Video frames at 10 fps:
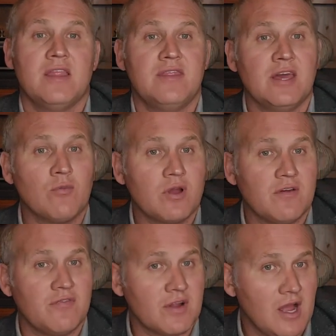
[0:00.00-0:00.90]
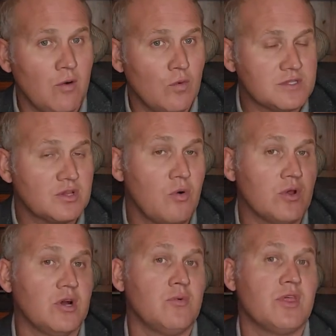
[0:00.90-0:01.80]
Then we're going to figure out what's
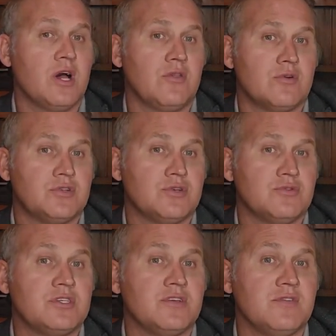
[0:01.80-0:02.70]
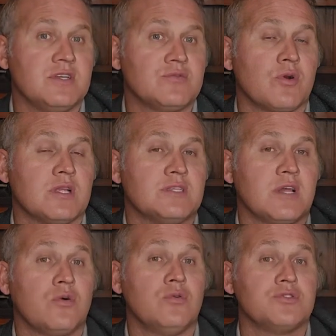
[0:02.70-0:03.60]
going on with the other 2 TVs. We're going to say,
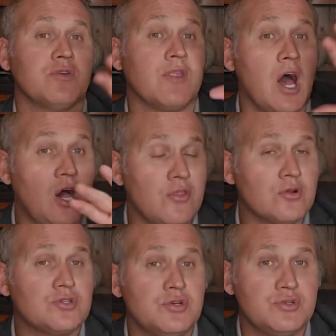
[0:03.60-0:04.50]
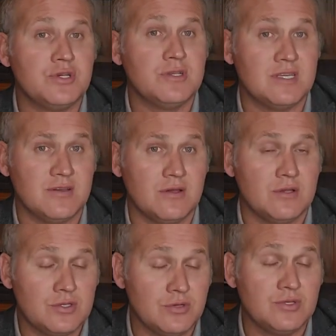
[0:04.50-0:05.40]
cool, so on the other 2
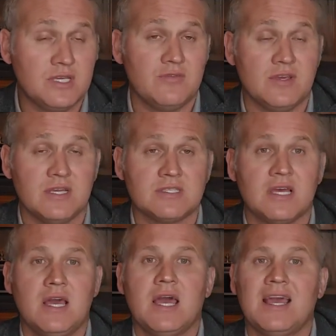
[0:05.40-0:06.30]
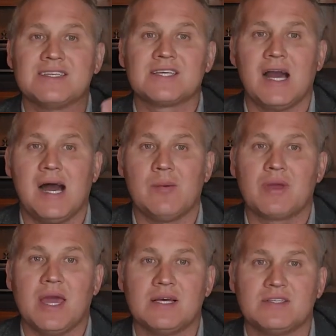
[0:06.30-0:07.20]
TVs, is
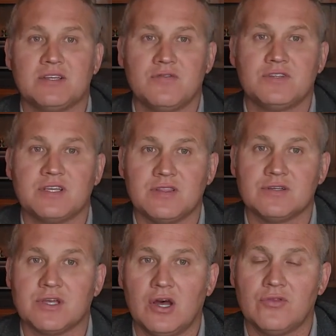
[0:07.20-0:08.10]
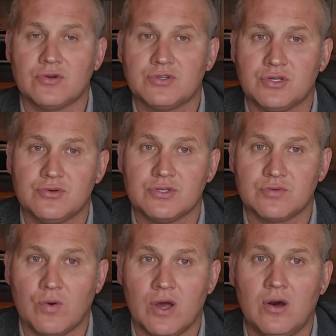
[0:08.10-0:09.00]
Comcast servicing those other 2
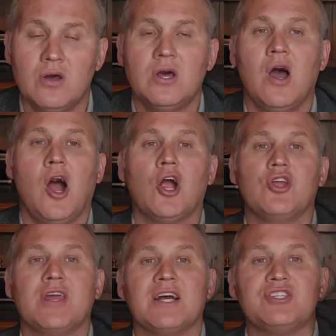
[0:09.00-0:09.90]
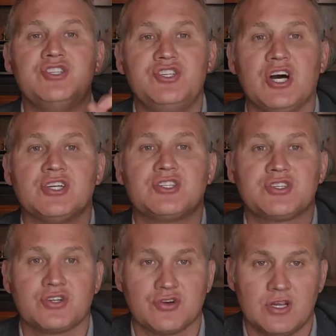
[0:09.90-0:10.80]
as well? Are you guys
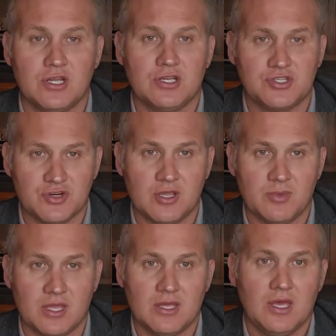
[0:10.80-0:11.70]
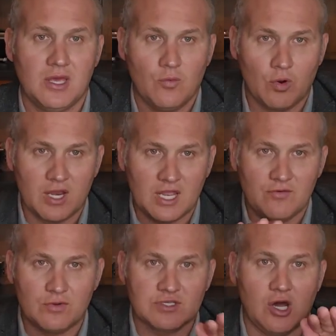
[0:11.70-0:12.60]
just streaming? We're going to
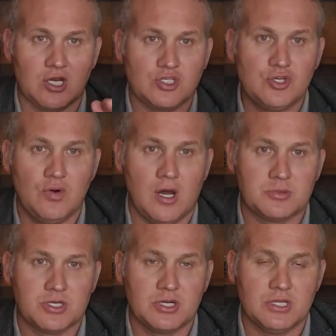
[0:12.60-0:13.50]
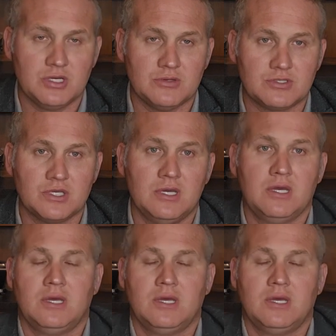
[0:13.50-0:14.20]
give what's called a 2-option close.